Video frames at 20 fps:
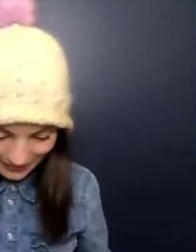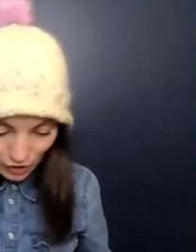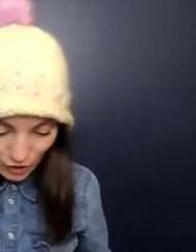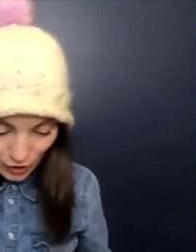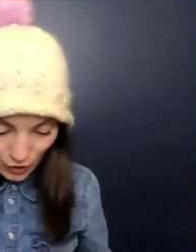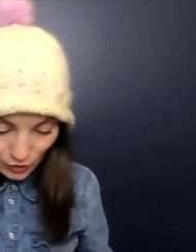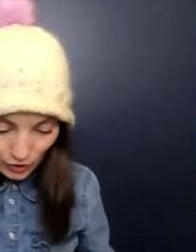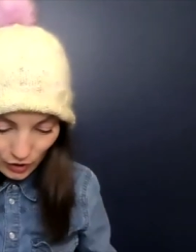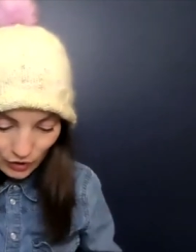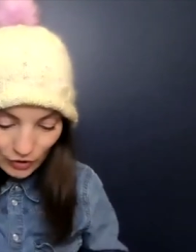
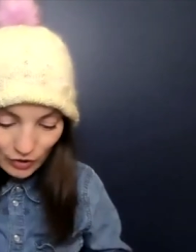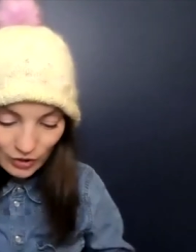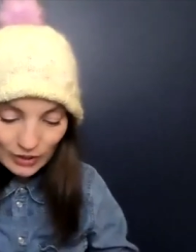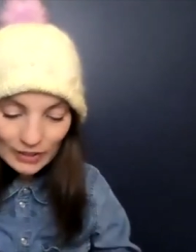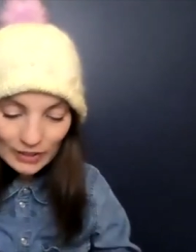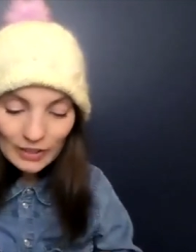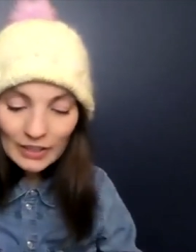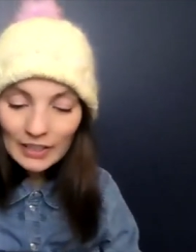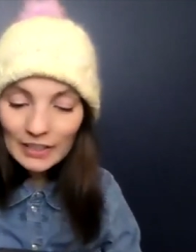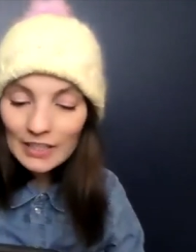so cute. Look,
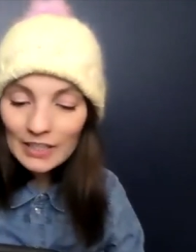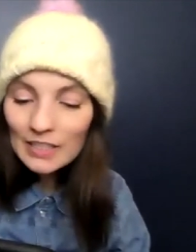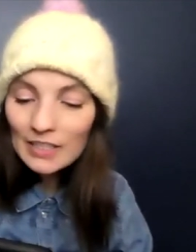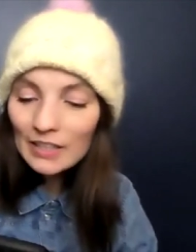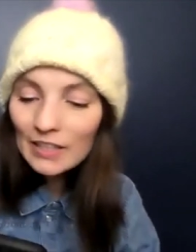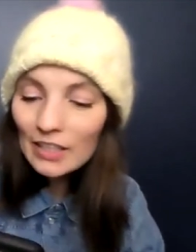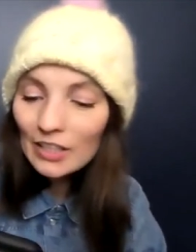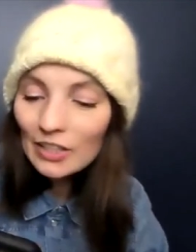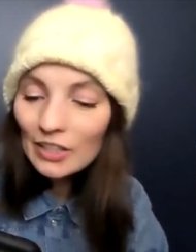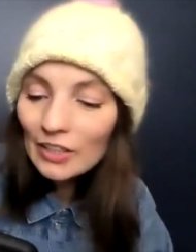look at the
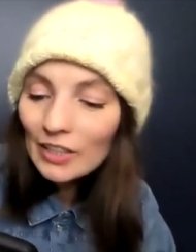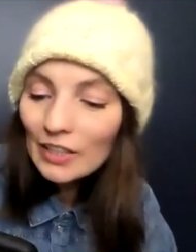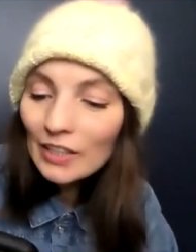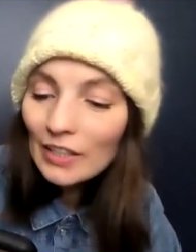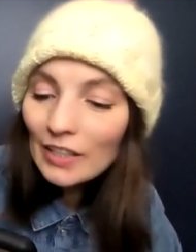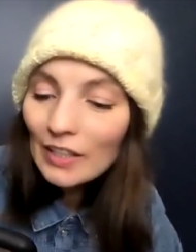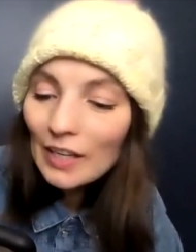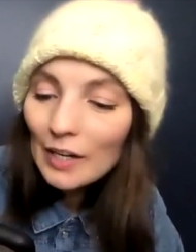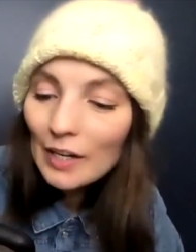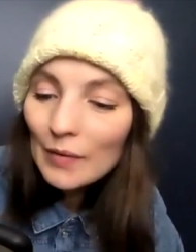are little
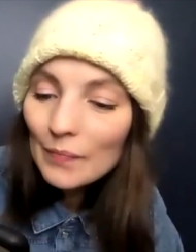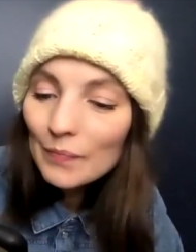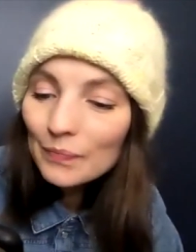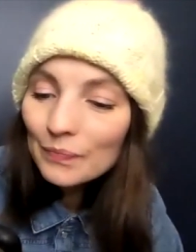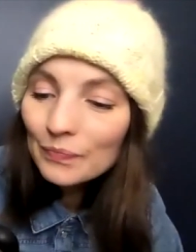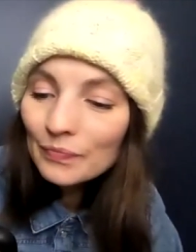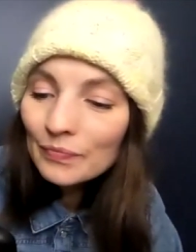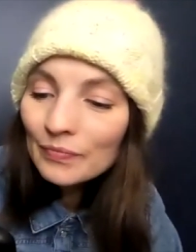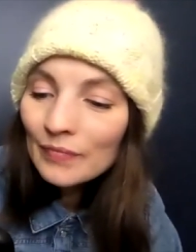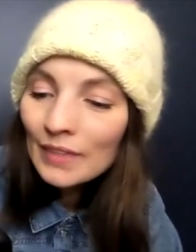um
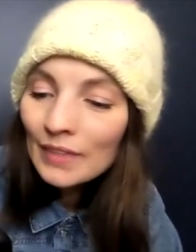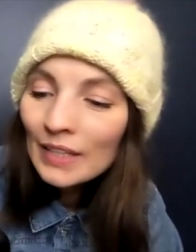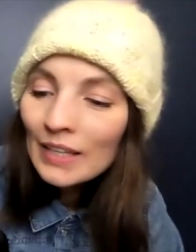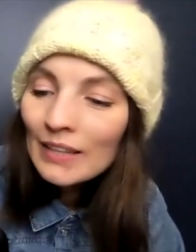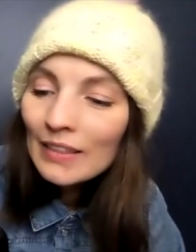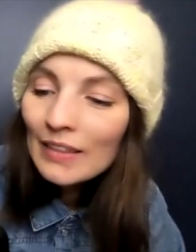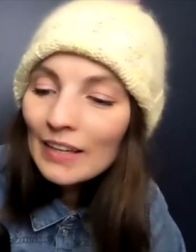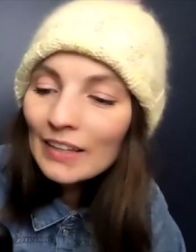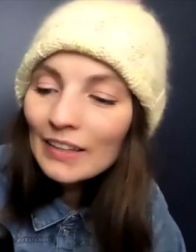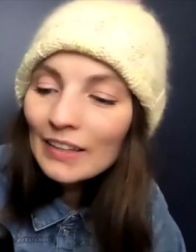
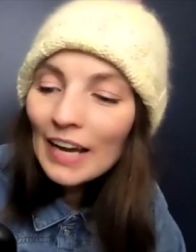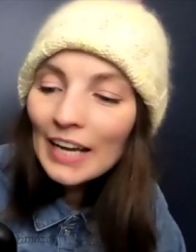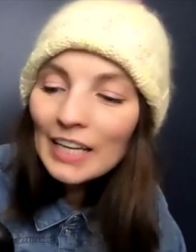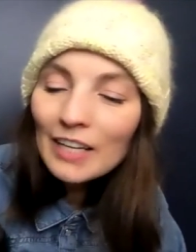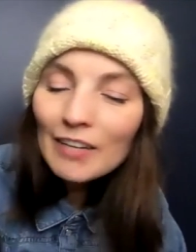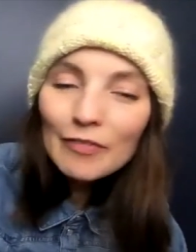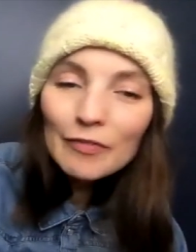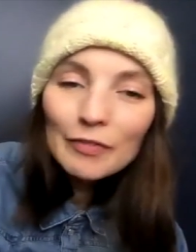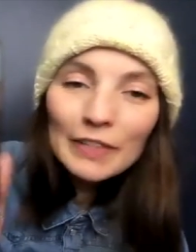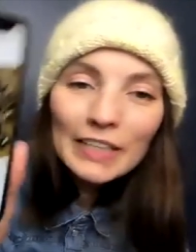they're kind of
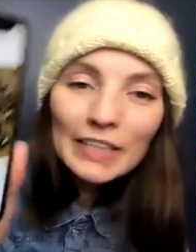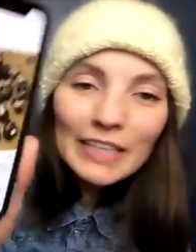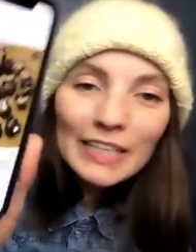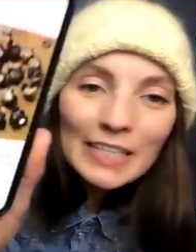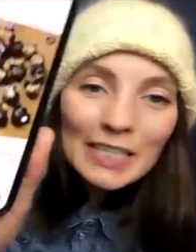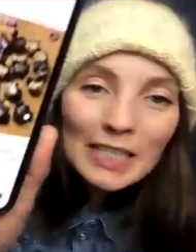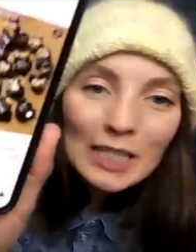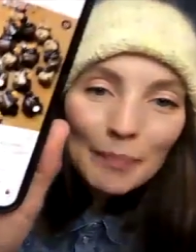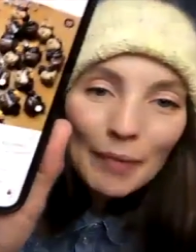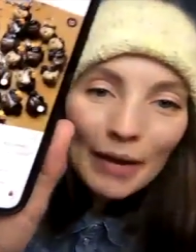Frida
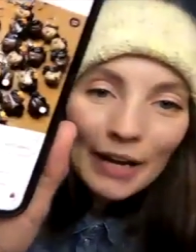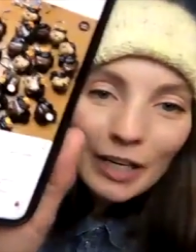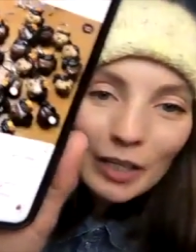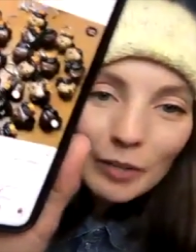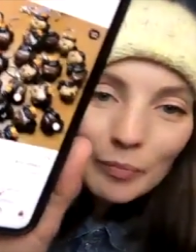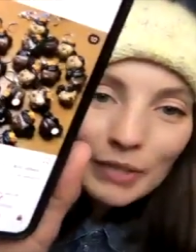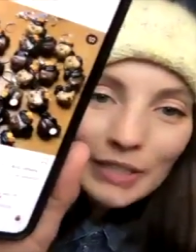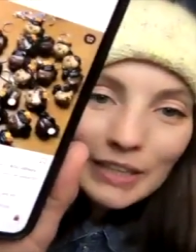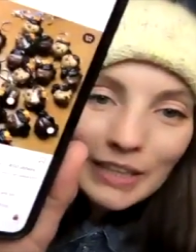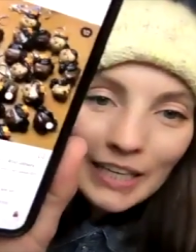inspired,
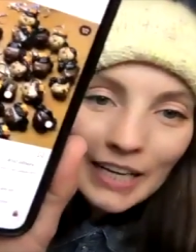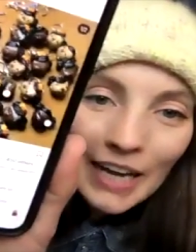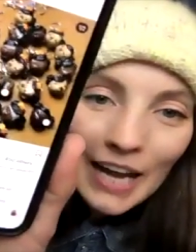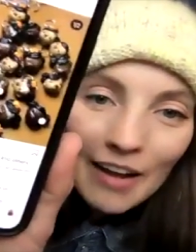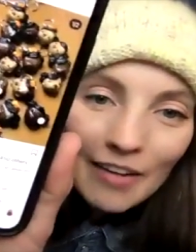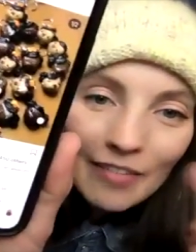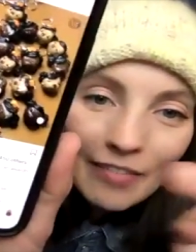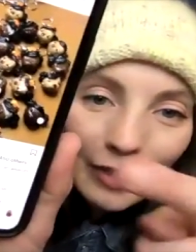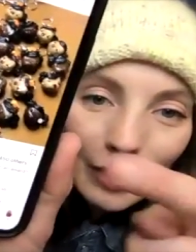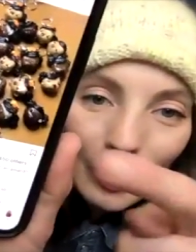but they
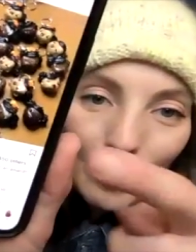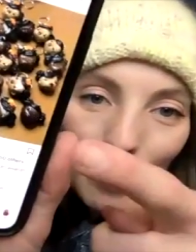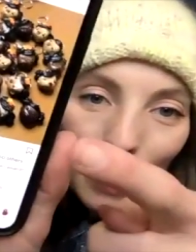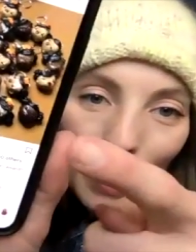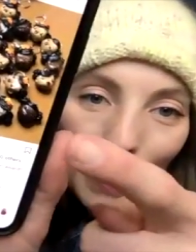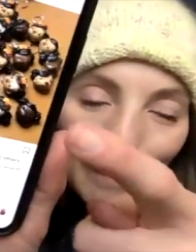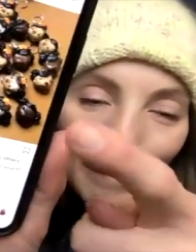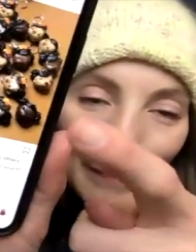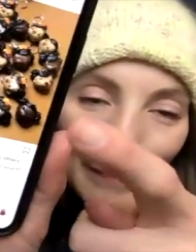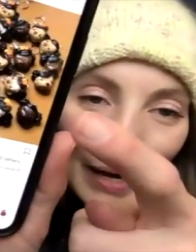have little
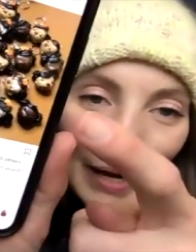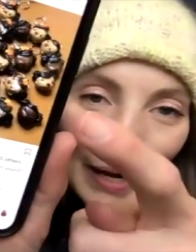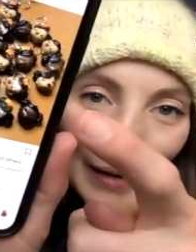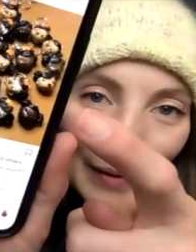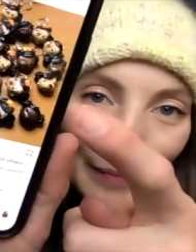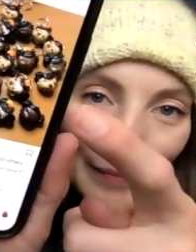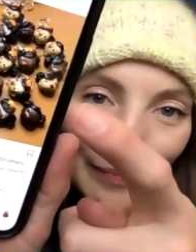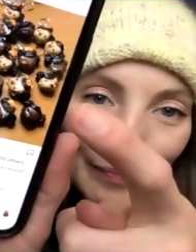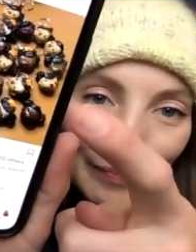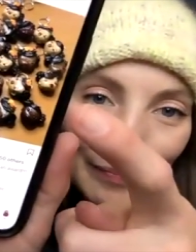pom
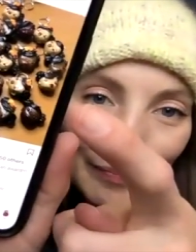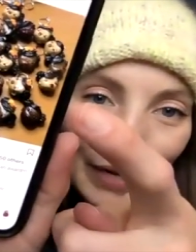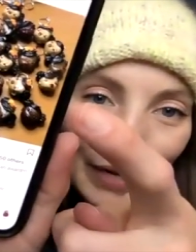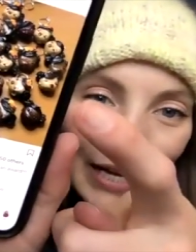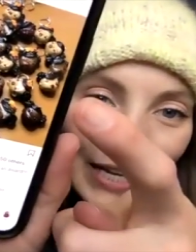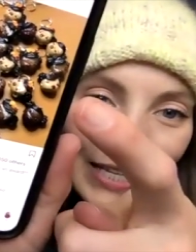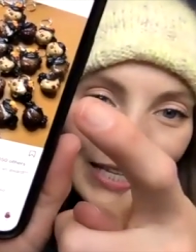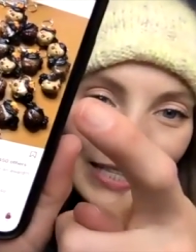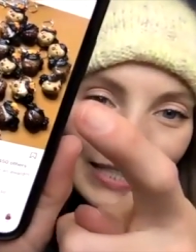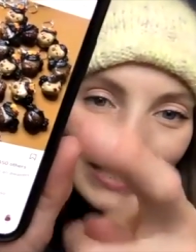pom
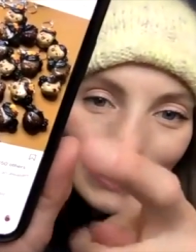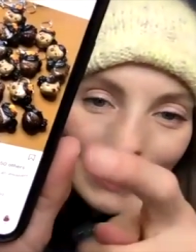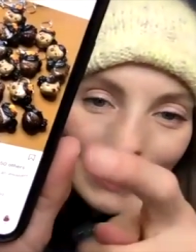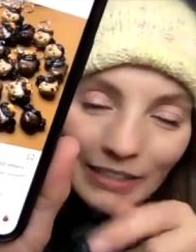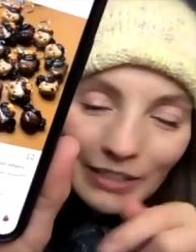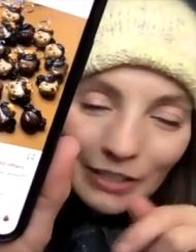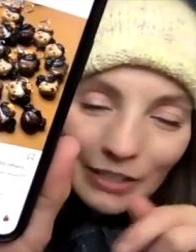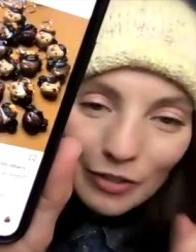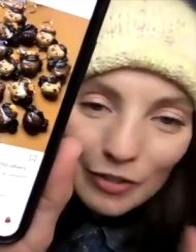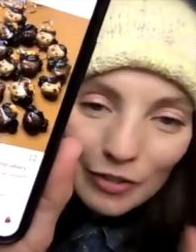buns and
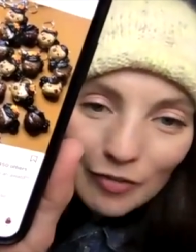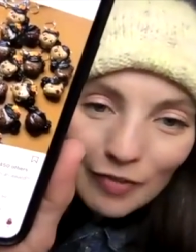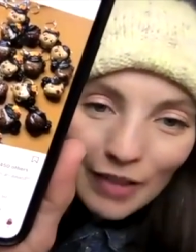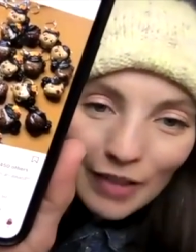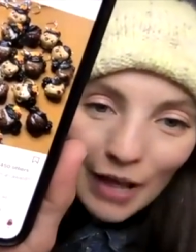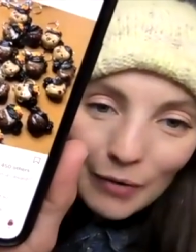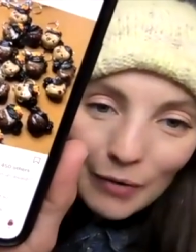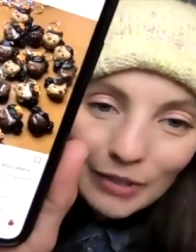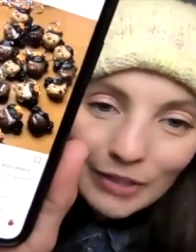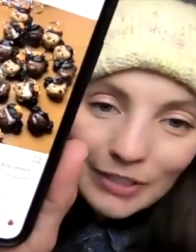little
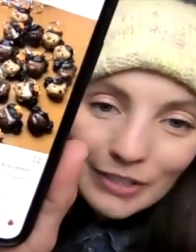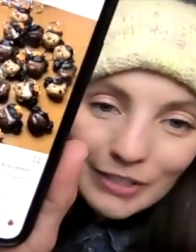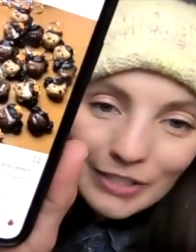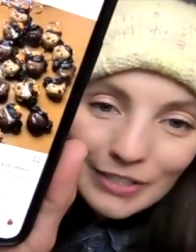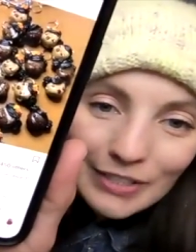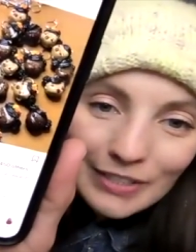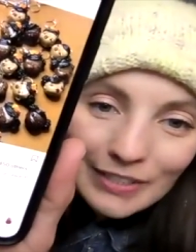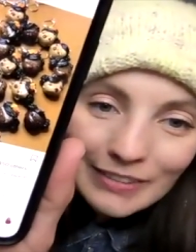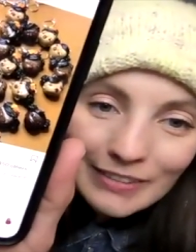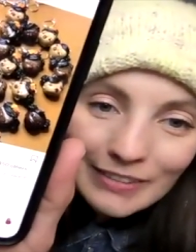
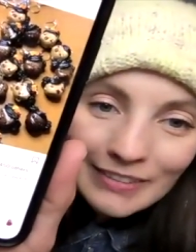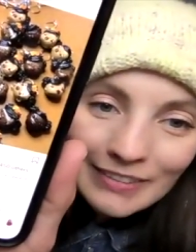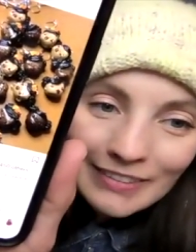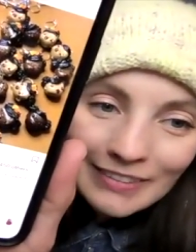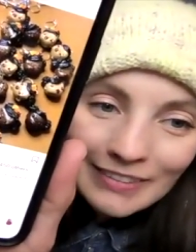flowers. And the